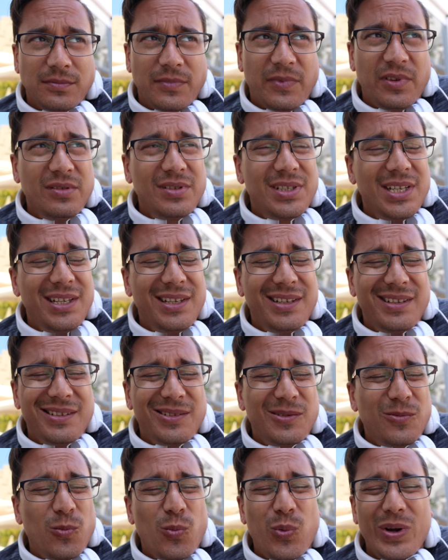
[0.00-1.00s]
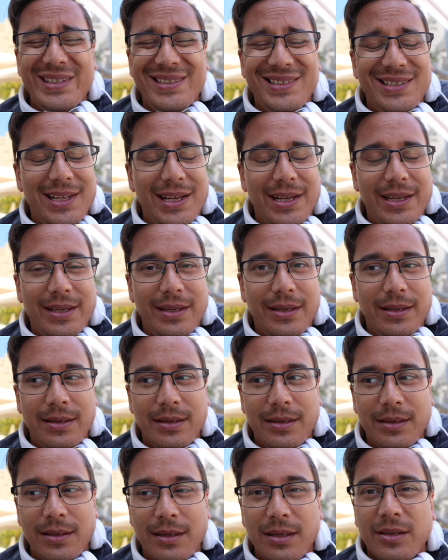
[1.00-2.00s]
Thursday? It's Wednesday.
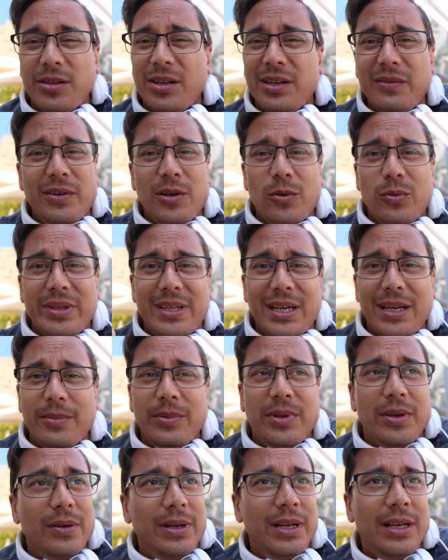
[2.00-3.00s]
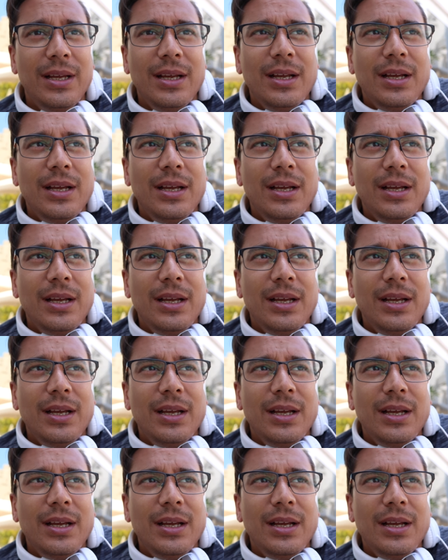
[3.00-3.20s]
Don't even know what day I'm doing.